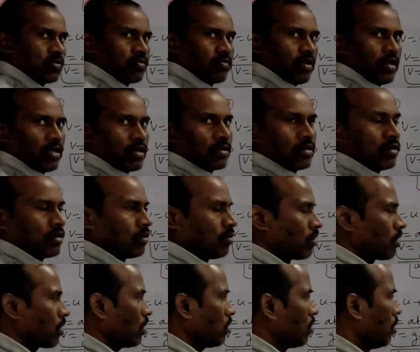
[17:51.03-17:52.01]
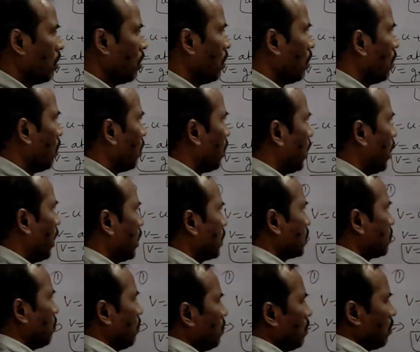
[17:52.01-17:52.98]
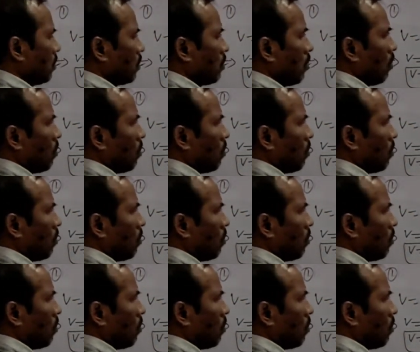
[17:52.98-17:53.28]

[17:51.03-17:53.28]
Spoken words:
square. Okay. Next one,